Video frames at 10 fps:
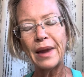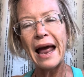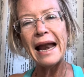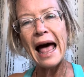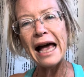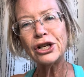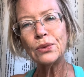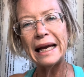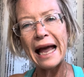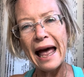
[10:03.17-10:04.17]
and
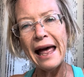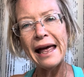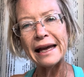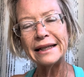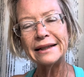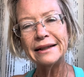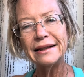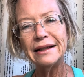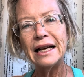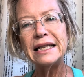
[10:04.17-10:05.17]
actually add
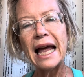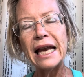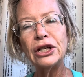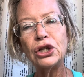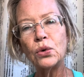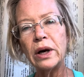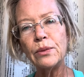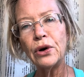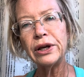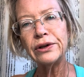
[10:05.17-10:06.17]
10 to 20
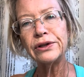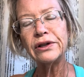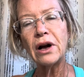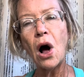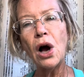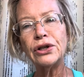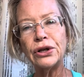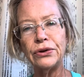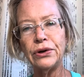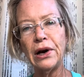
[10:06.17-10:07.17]
more years
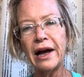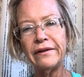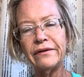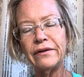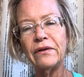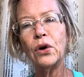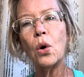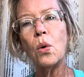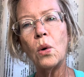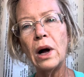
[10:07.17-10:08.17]
onto your life for
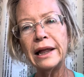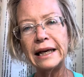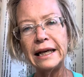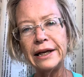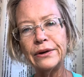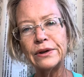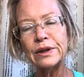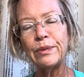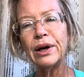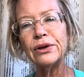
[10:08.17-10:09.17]
quality years,
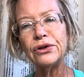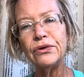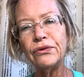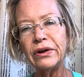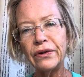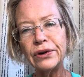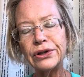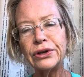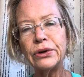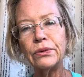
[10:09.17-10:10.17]
because you
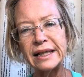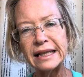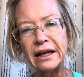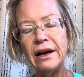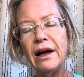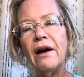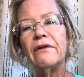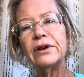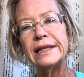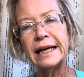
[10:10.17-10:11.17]
reversed your risk
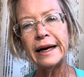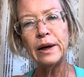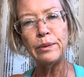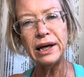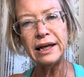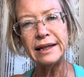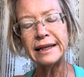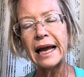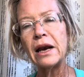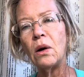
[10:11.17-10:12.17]
for diabetes
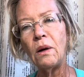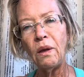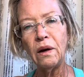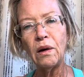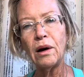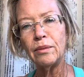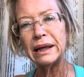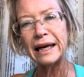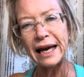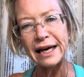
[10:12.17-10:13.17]
and all the
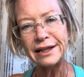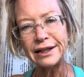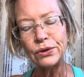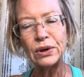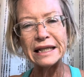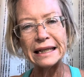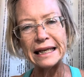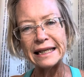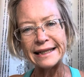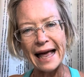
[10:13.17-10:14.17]
complications, which
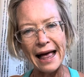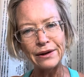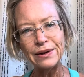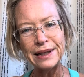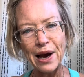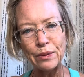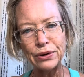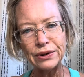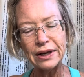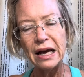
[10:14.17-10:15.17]
leads to
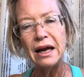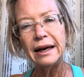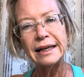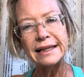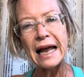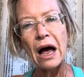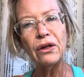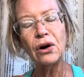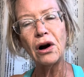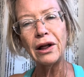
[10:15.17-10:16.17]
Alzheimer's, because now
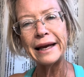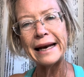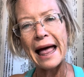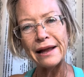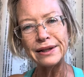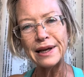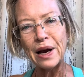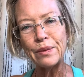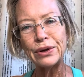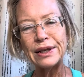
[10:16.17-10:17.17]
they're calling
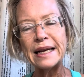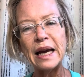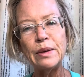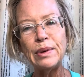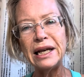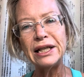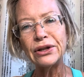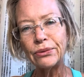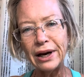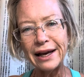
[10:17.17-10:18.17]
Alzheimer's diabetes
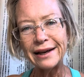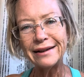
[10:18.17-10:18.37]
3.